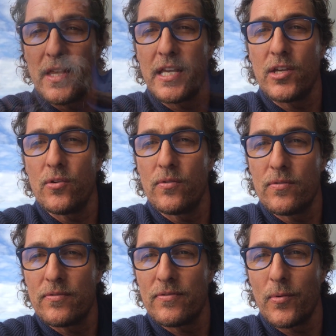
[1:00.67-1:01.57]
Thank you
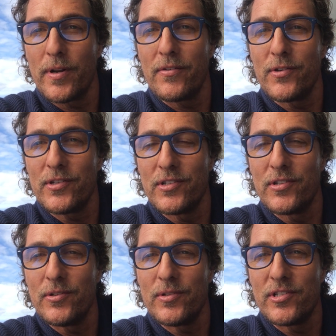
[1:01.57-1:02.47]
for whatever you
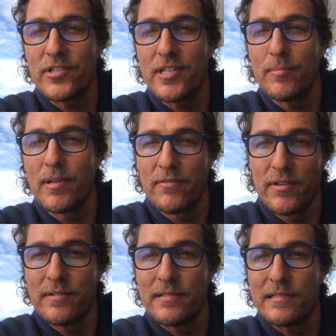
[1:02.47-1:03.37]
can do and just keep living.